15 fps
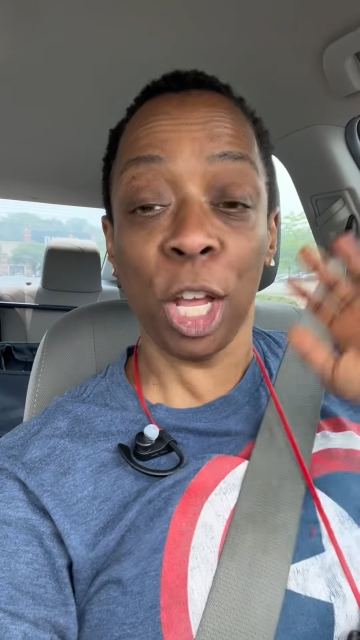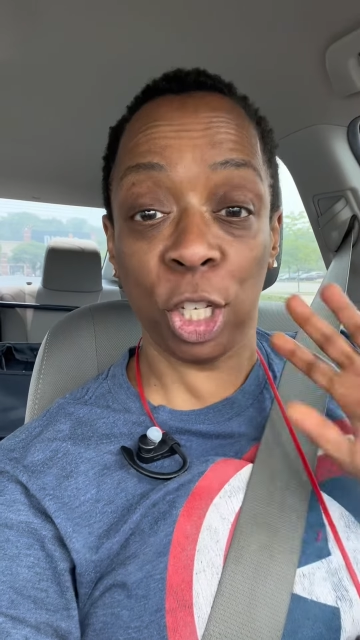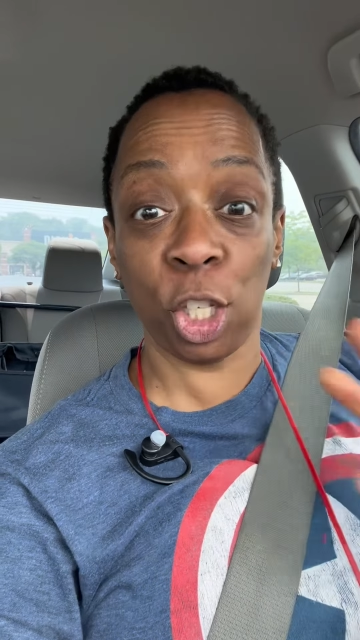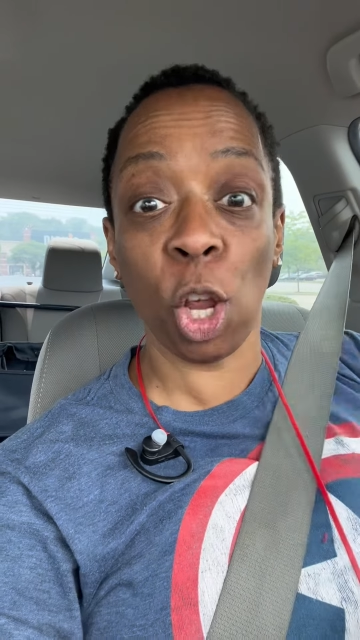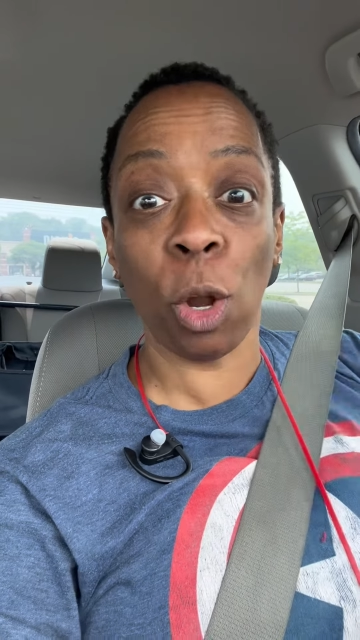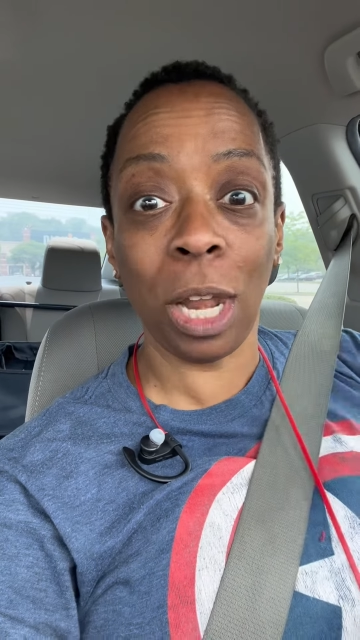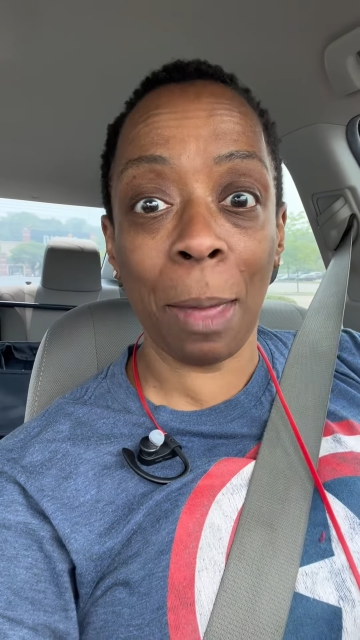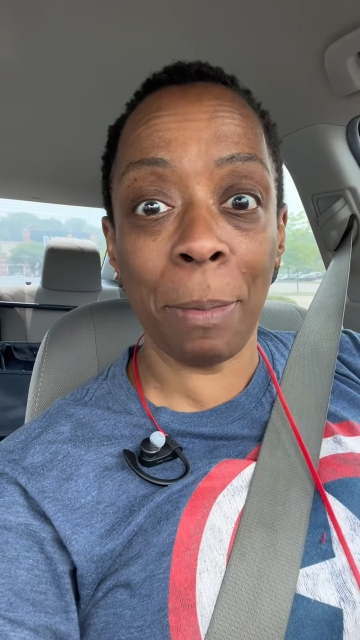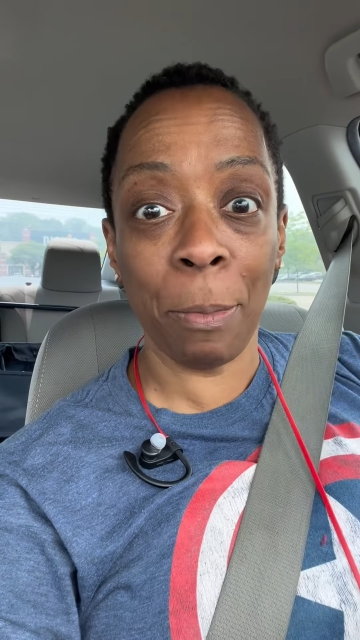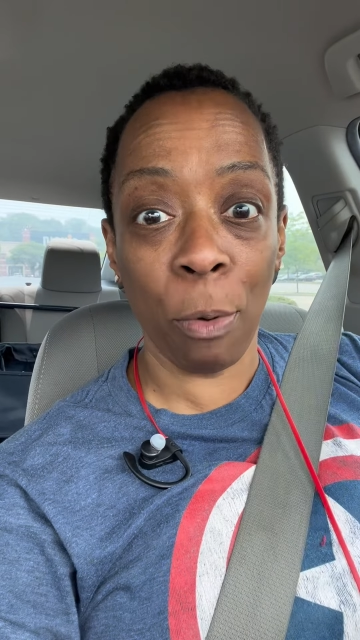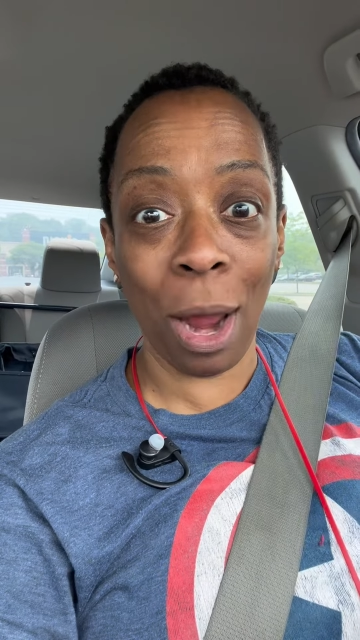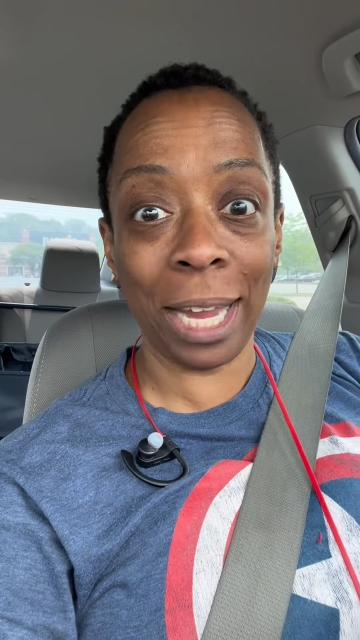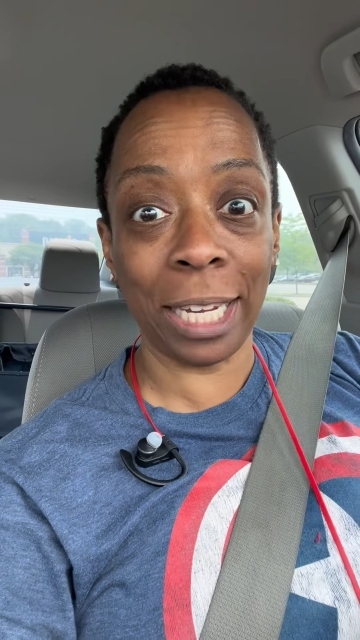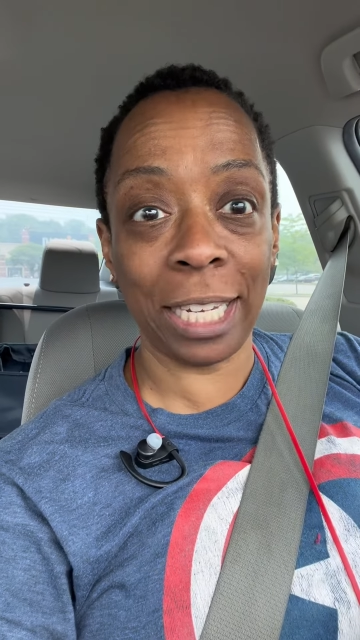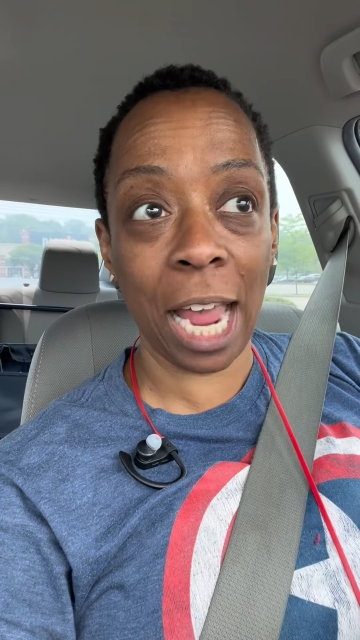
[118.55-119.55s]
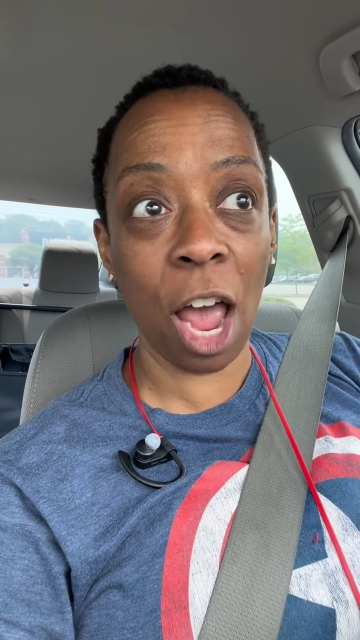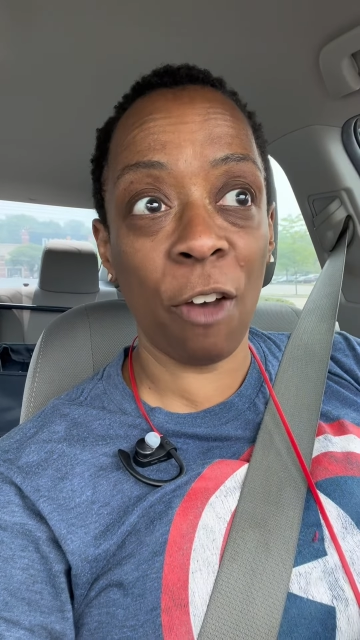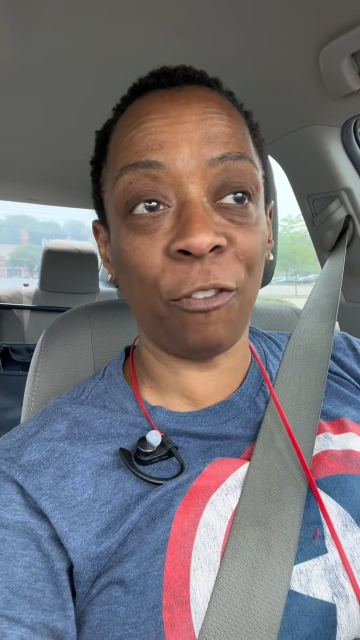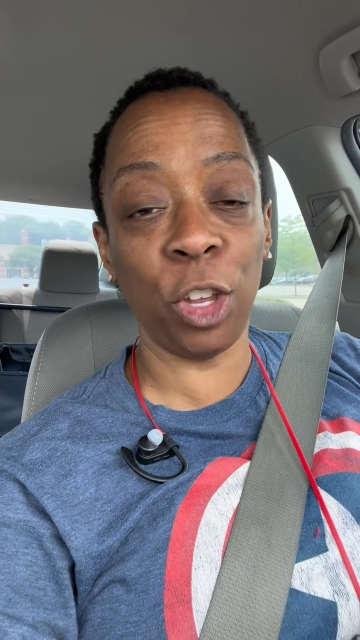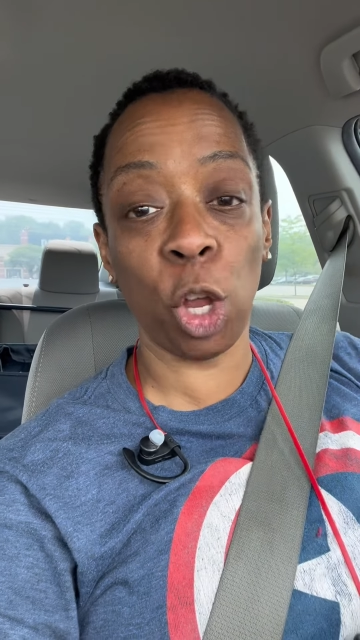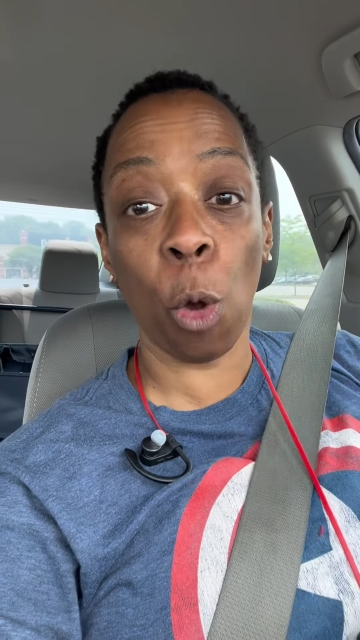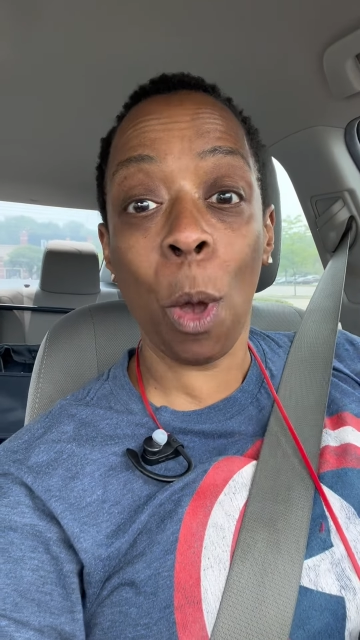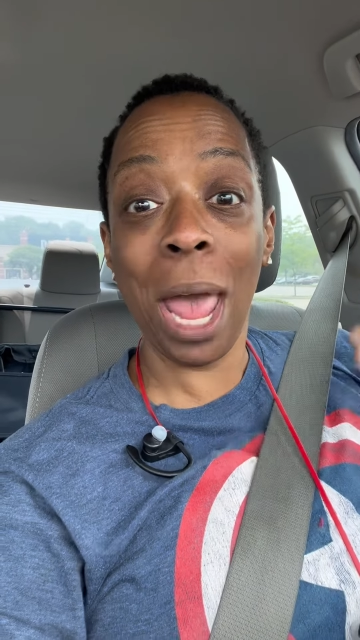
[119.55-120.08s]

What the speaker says: so let me break it down for you.